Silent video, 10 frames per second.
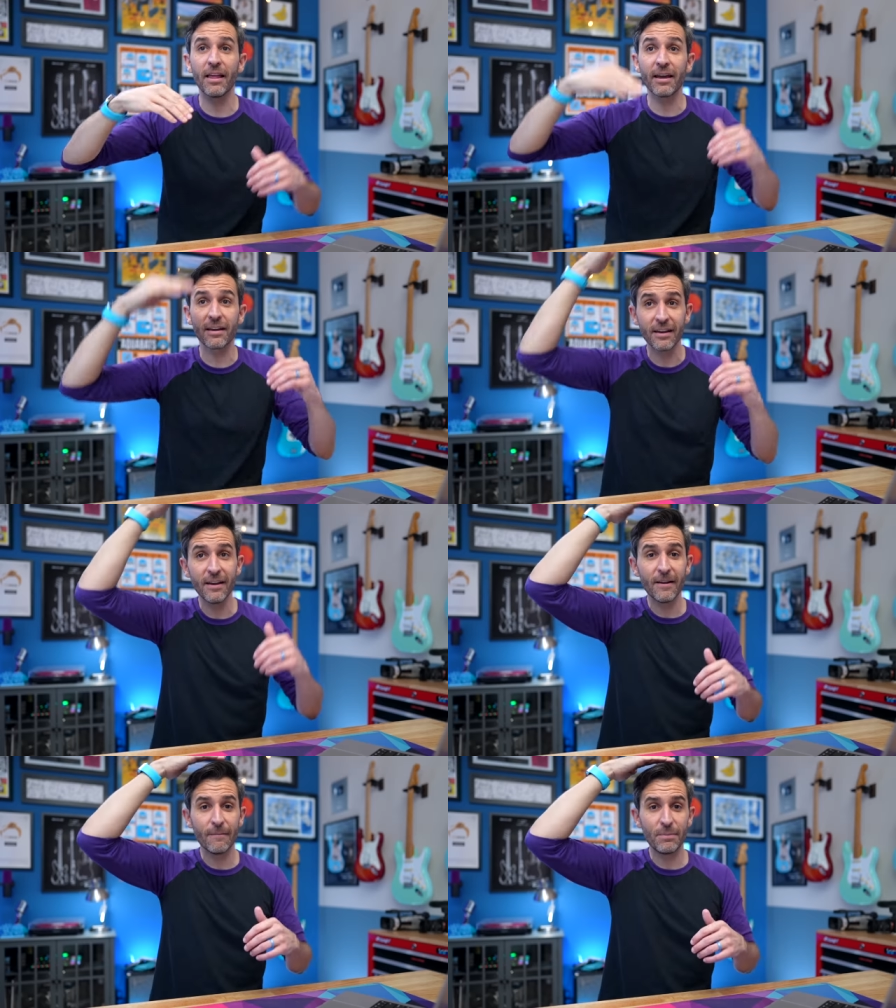like,
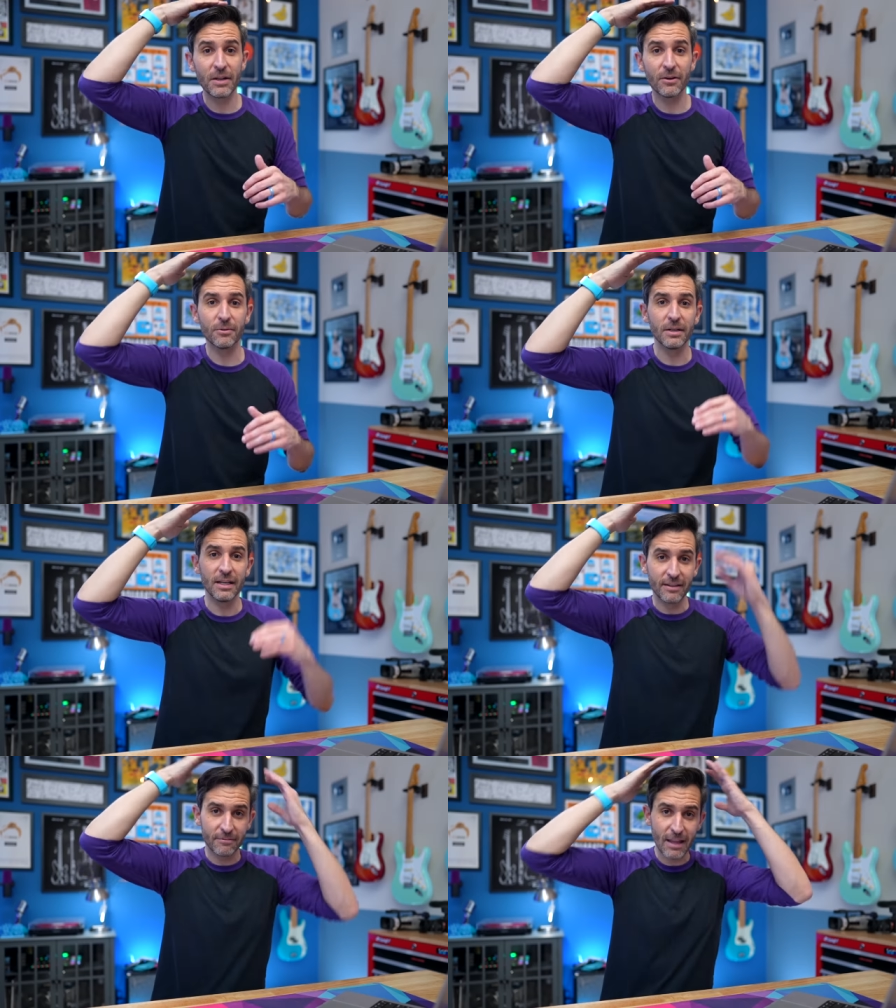you know,
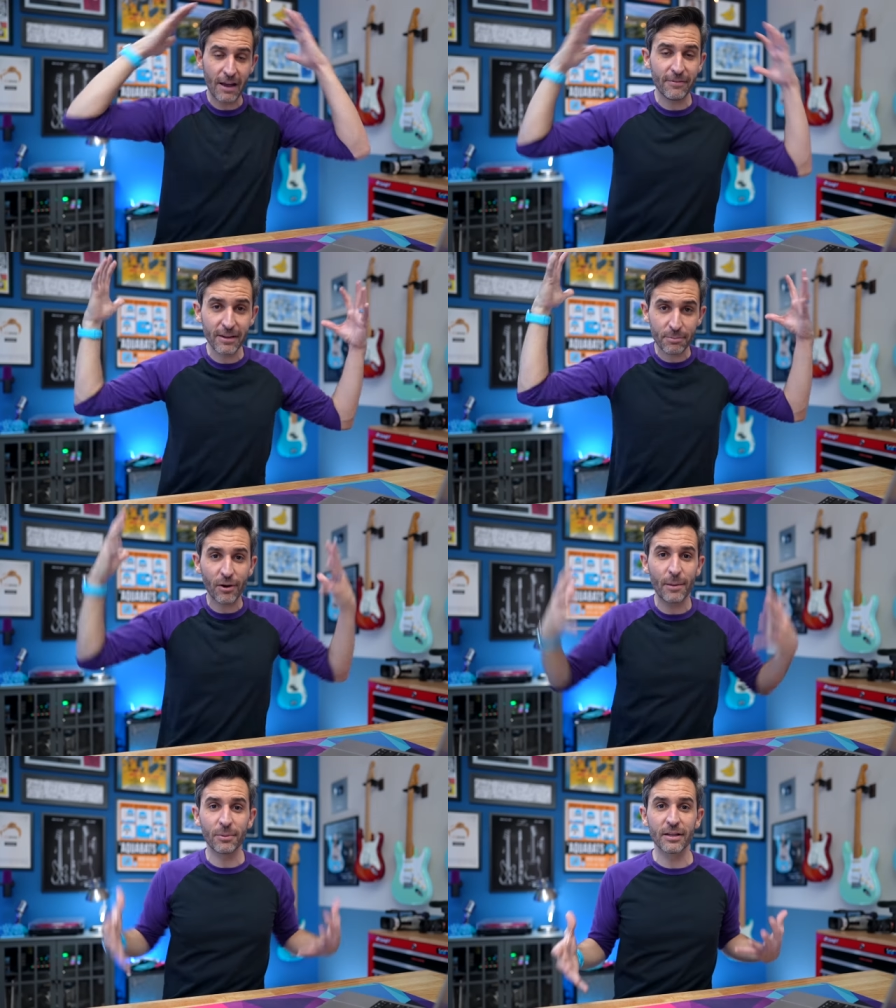having a
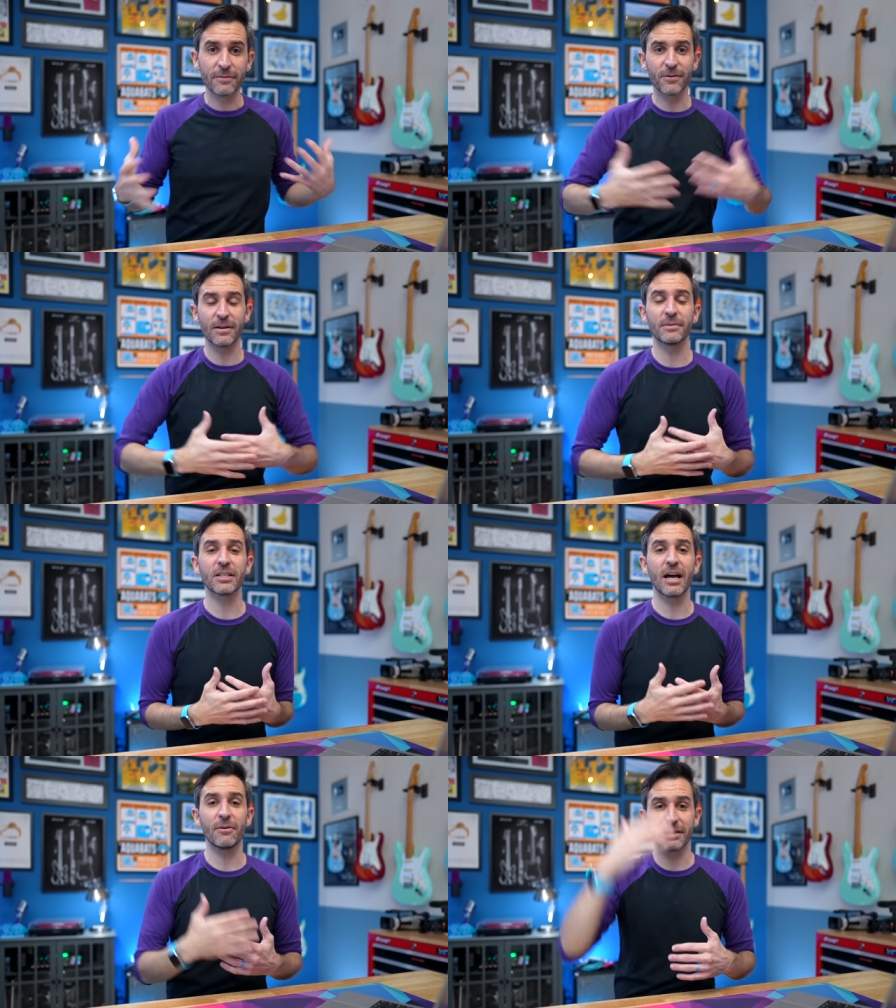properly framed
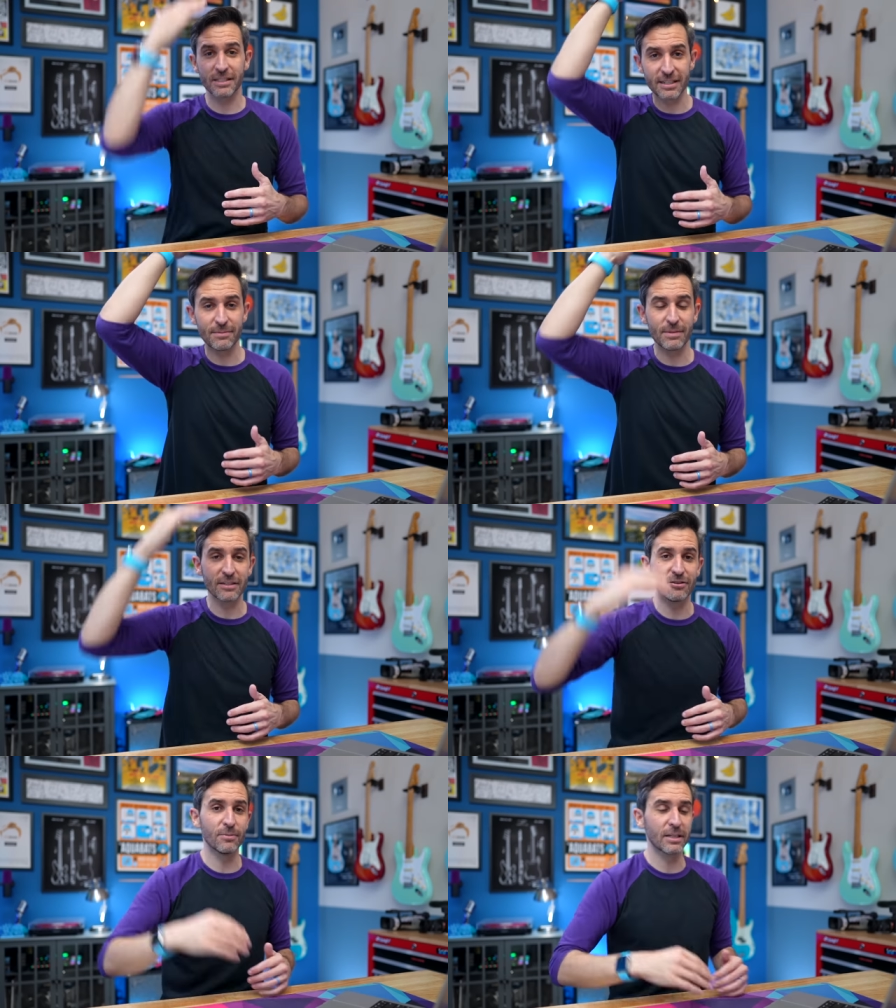shot, which doesn't mean
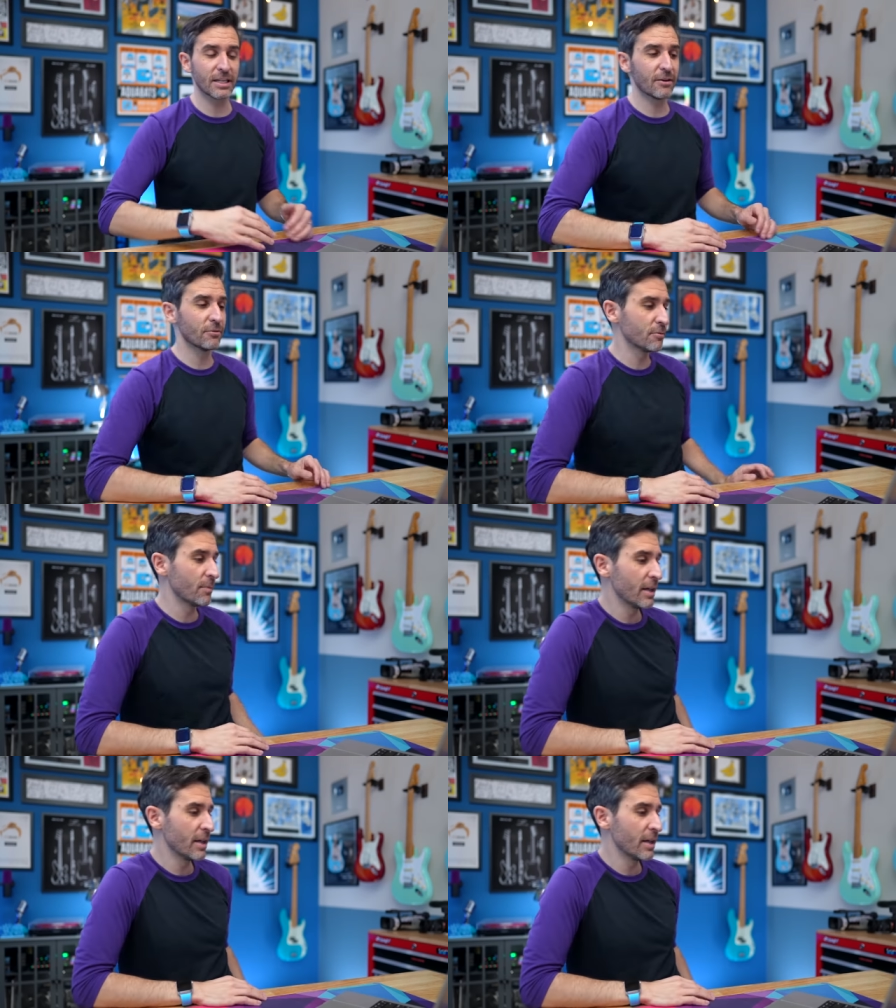too much headroom,